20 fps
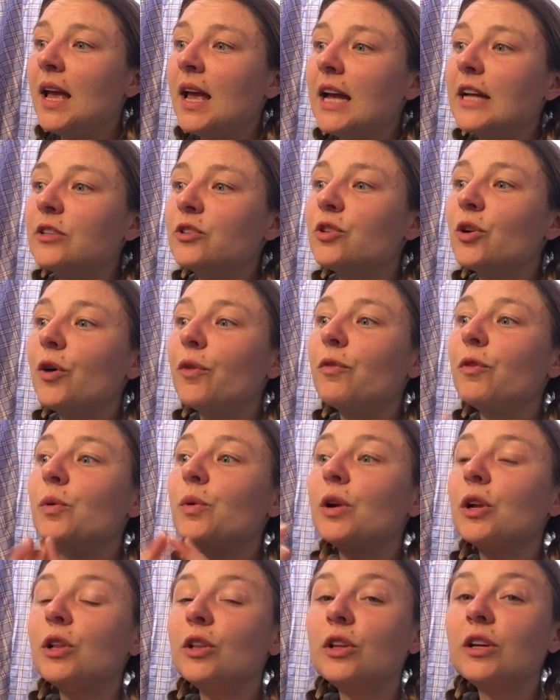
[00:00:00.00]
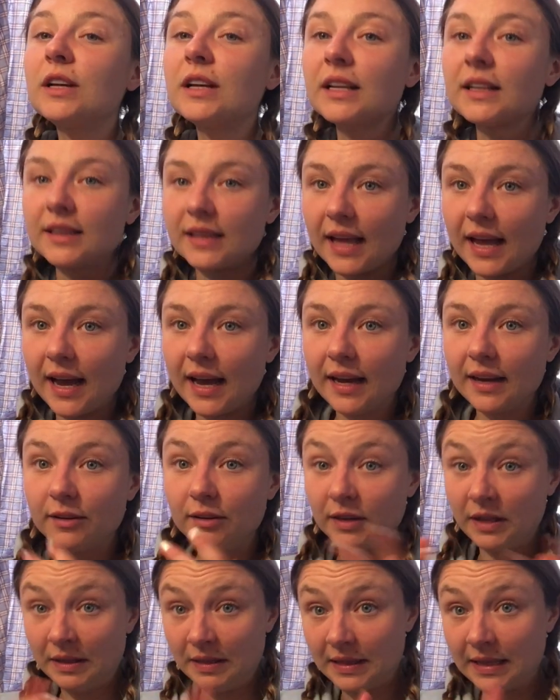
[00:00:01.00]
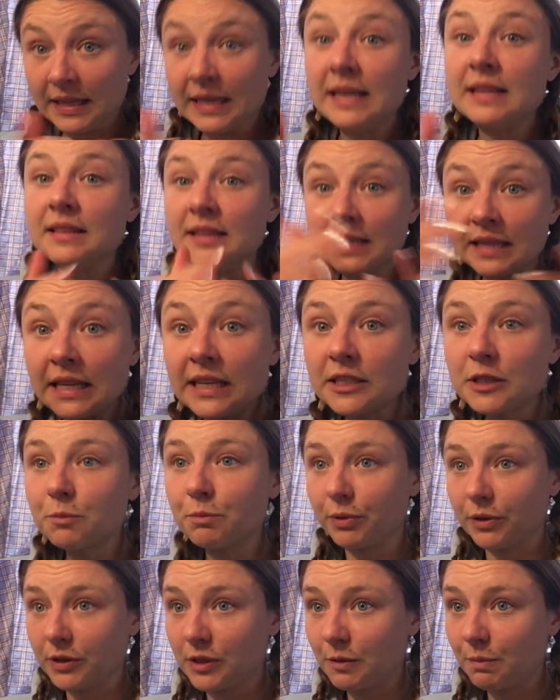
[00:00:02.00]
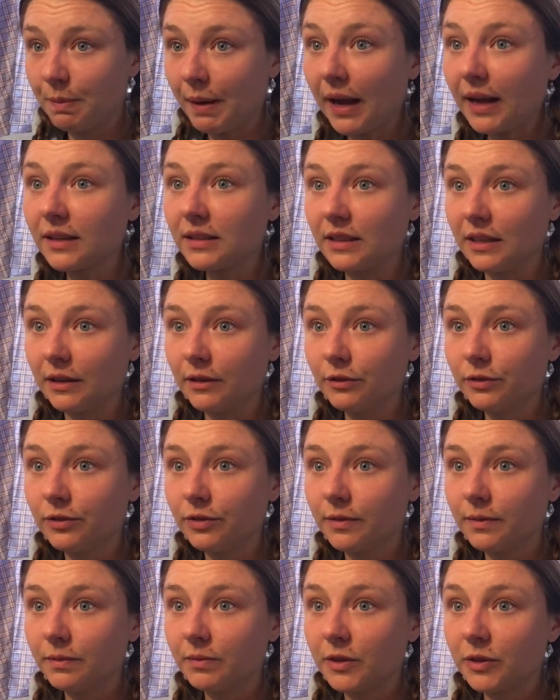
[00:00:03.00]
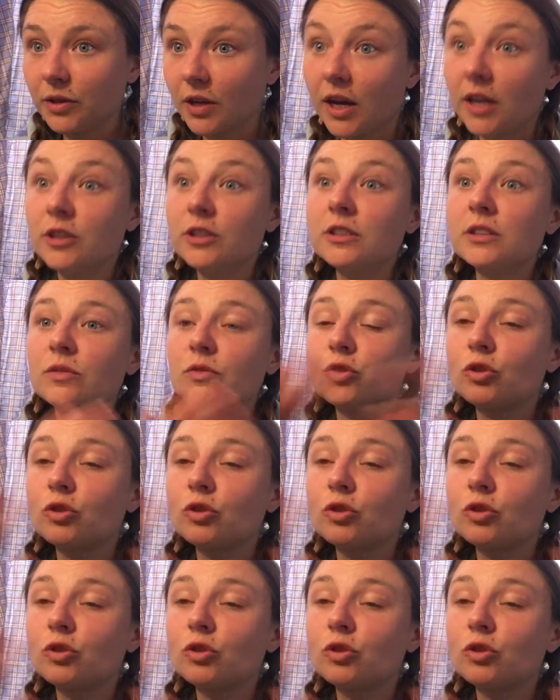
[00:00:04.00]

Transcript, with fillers: And so if you were to look at that in, in this perspective, there's hundreds of